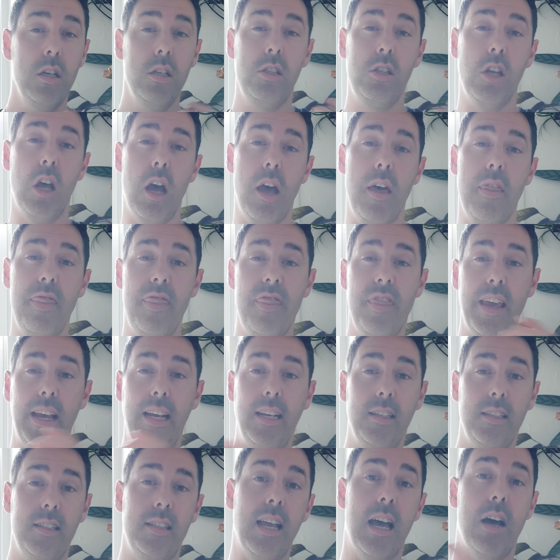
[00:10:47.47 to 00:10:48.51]
certain
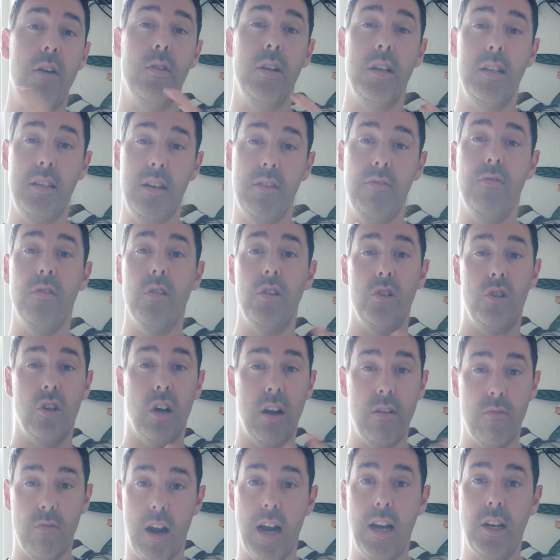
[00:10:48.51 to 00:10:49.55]
things down at different
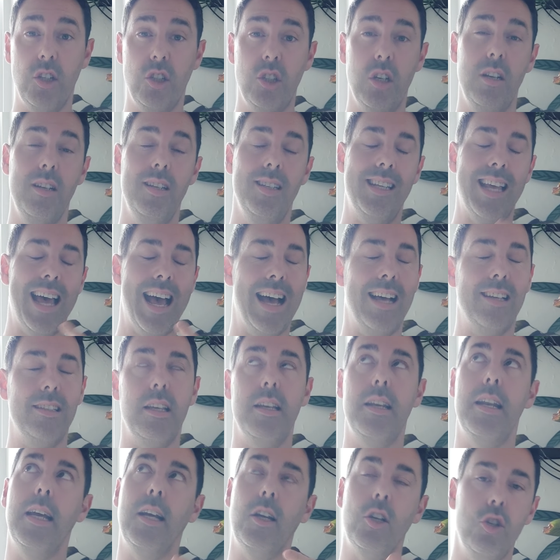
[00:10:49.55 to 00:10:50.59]
directions as
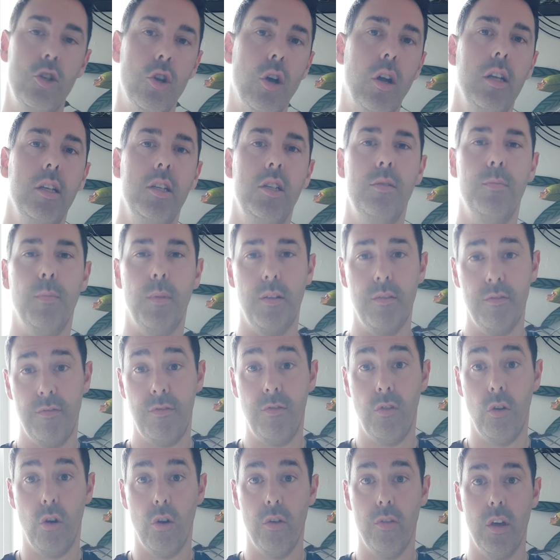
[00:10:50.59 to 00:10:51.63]
an acknowledgement
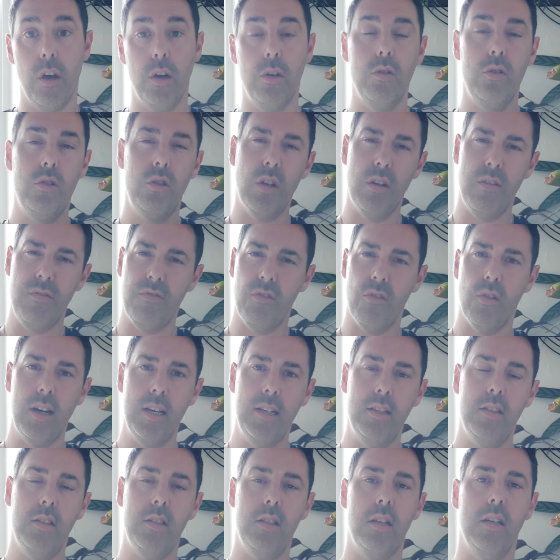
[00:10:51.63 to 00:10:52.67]
for those. So for
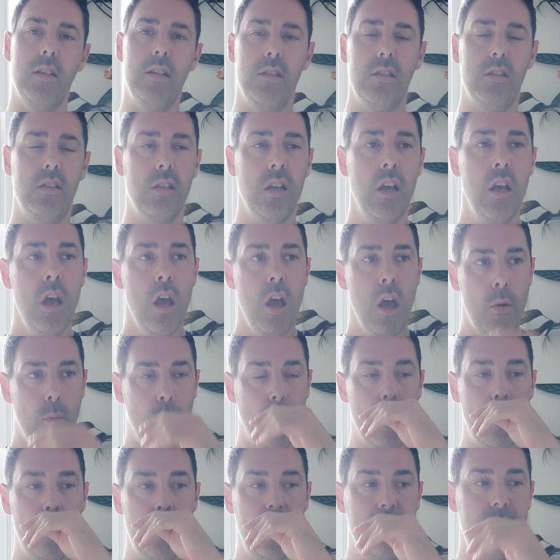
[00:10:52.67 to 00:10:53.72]
instance,
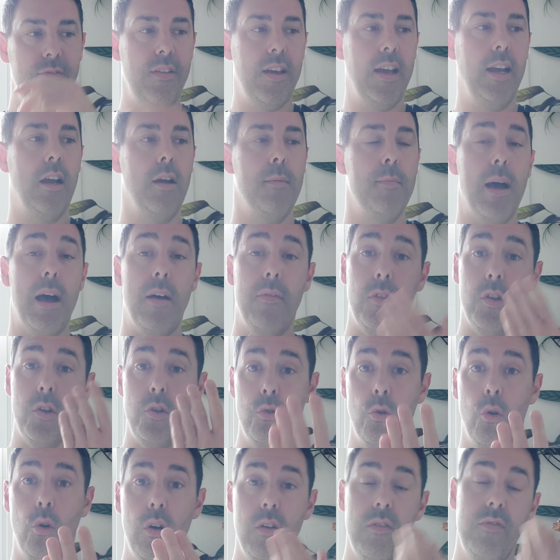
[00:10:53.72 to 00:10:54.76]
when we think about the
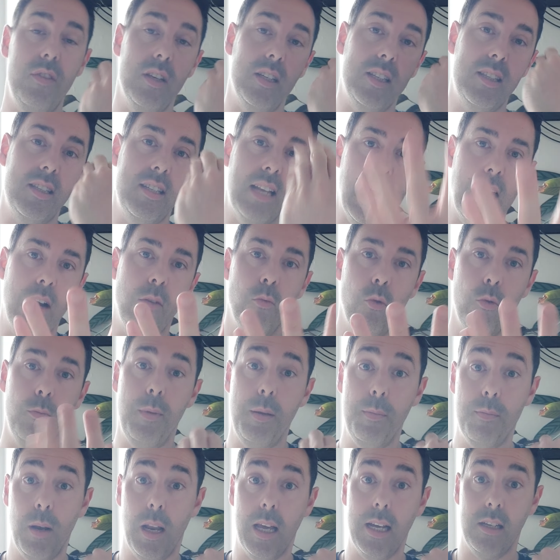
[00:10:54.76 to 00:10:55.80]
north, the stang will
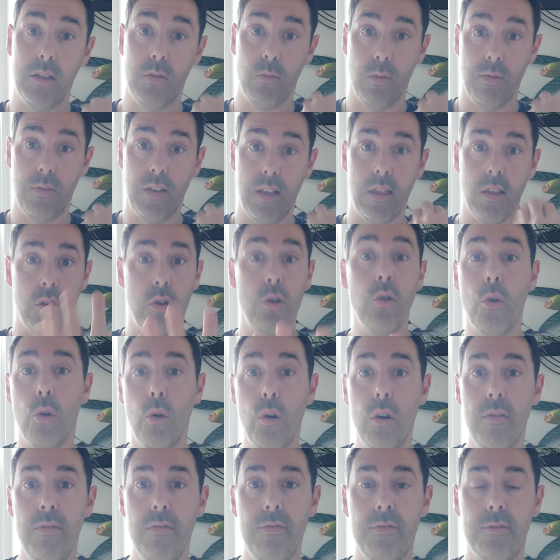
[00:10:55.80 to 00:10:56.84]
be placed within the
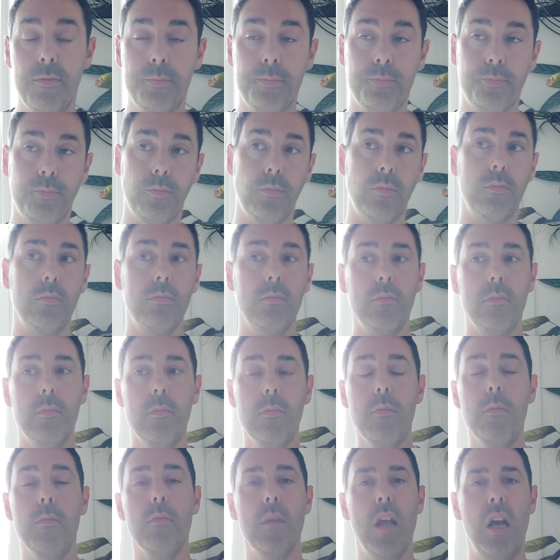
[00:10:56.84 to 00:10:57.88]
north,
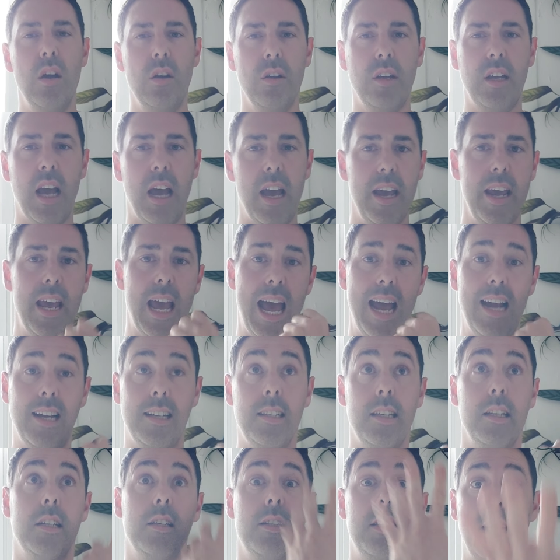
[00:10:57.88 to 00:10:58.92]
okay,
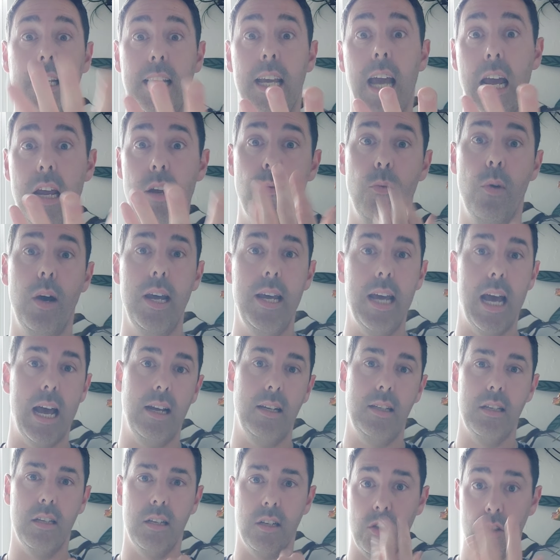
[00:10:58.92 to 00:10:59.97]
acting as a gateway,
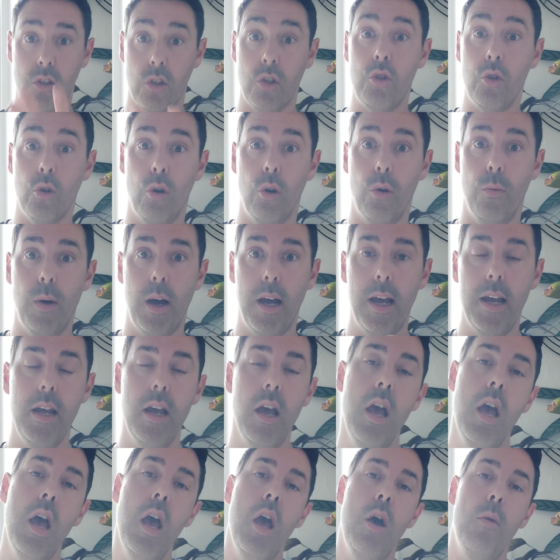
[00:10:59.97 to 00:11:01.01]
acting as a doorway.
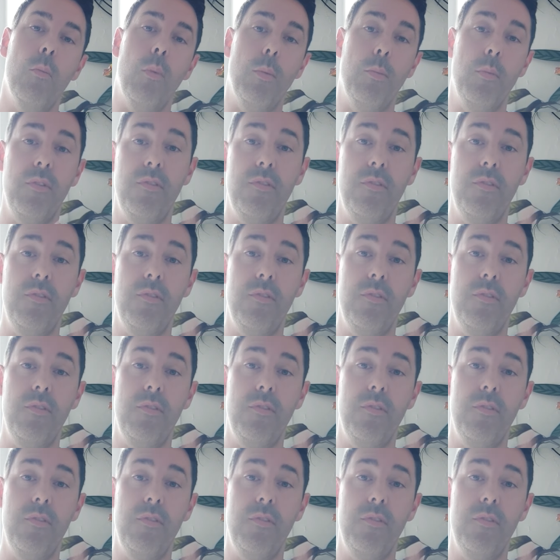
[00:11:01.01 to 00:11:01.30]
When